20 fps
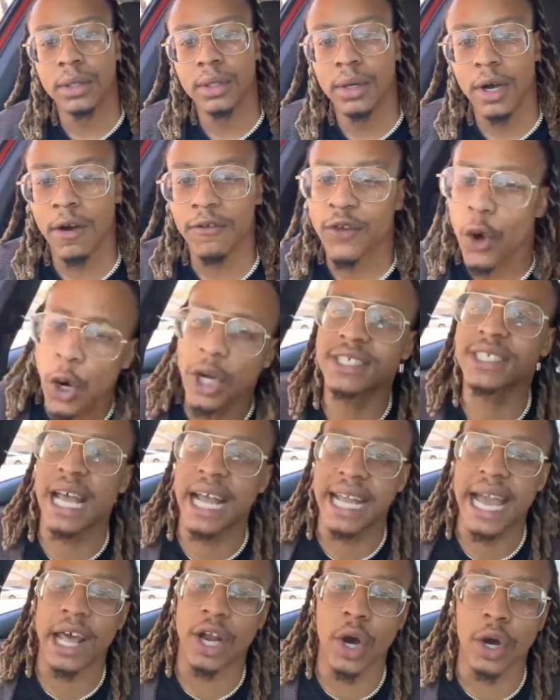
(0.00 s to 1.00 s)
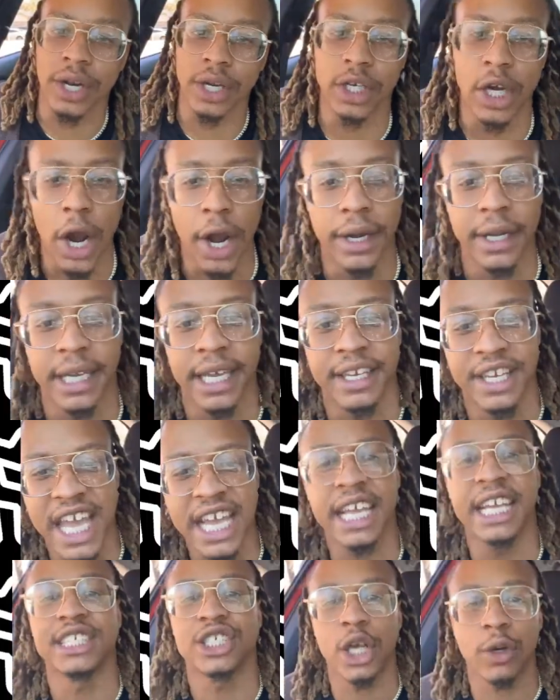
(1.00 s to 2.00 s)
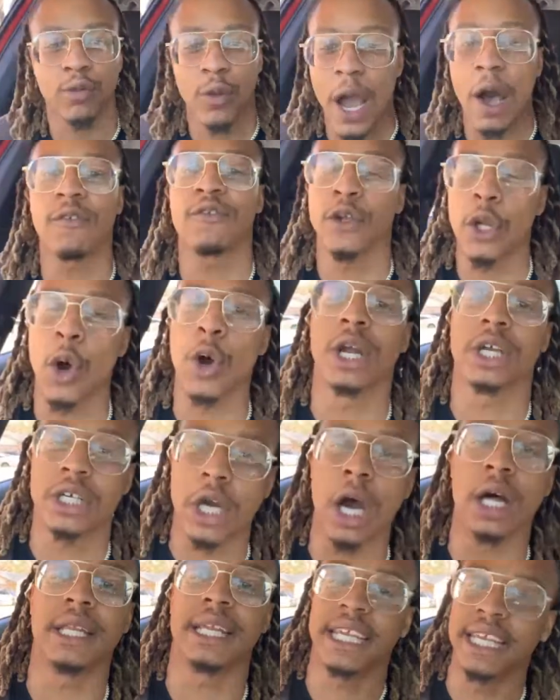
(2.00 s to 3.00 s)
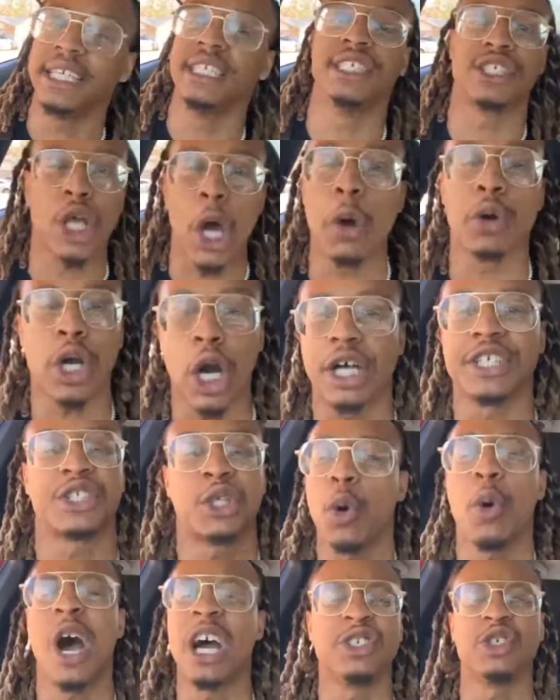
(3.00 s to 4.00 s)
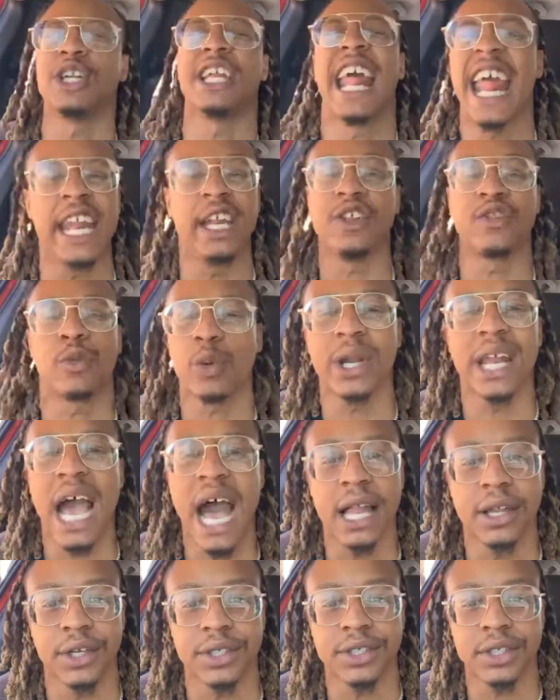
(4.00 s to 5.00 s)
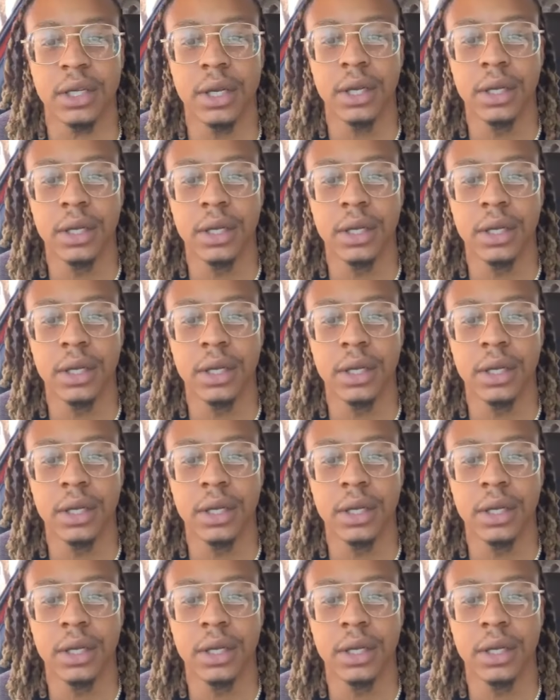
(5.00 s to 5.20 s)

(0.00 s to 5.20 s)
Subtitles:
Of course I got on a cardigan. Nigga, it's a Ralph Lauren cardigan and this whole cost $283.